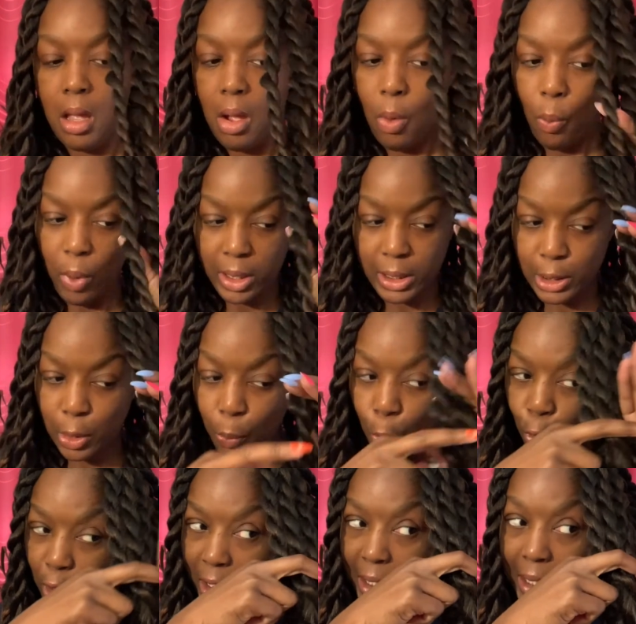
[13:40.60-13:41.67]
Once the
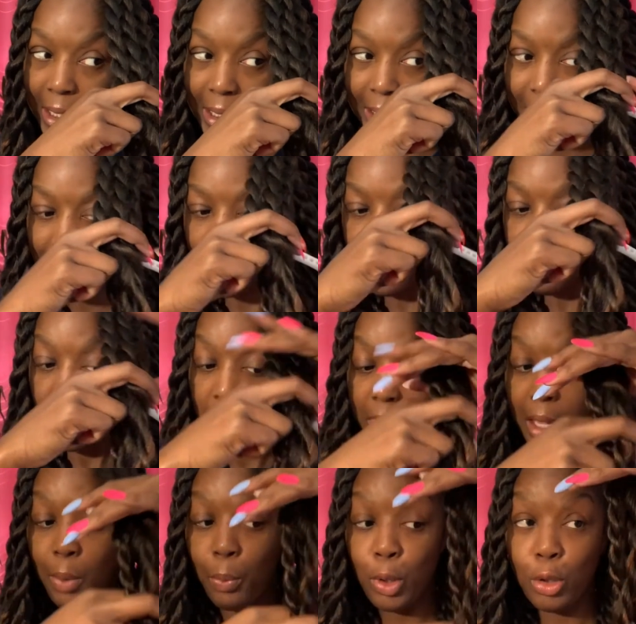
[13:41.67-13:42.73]
water heats up,
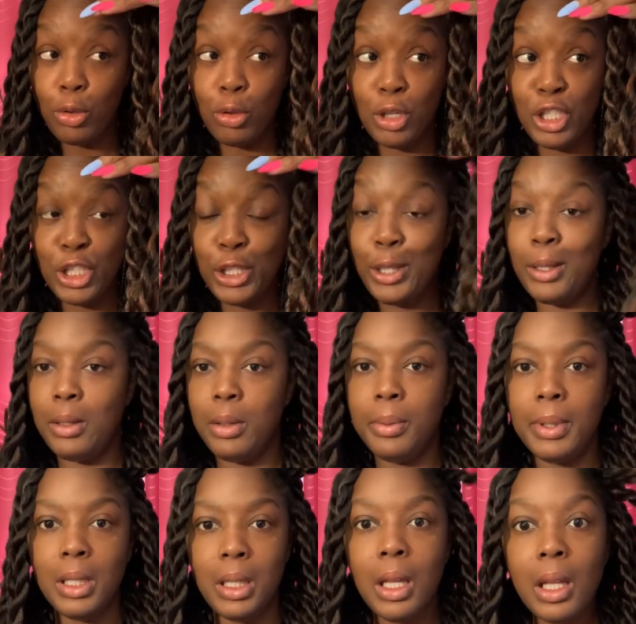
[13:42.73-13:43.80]
then we're going to
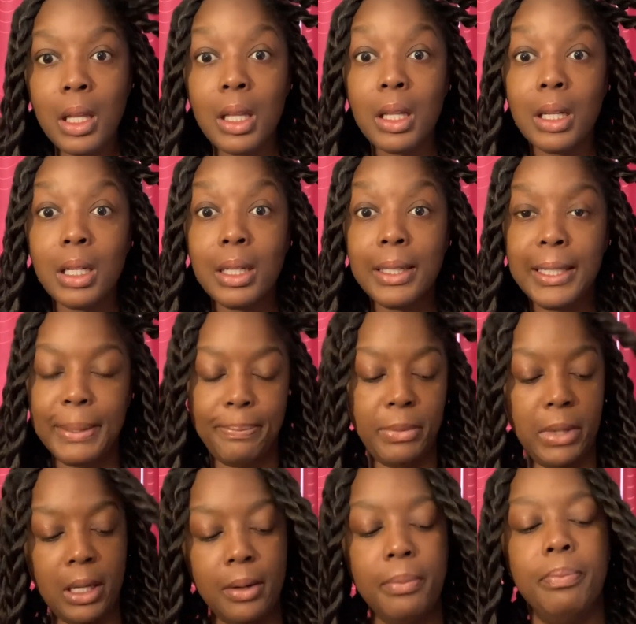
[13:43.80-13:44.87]
dip
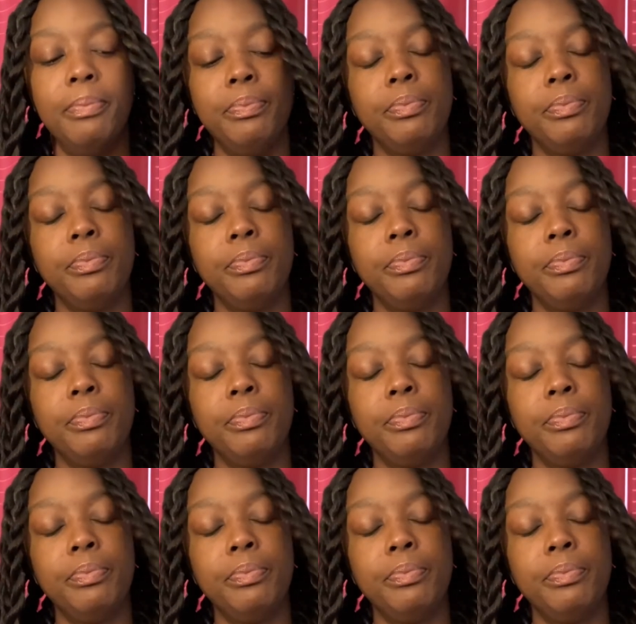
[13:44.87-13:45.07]
them.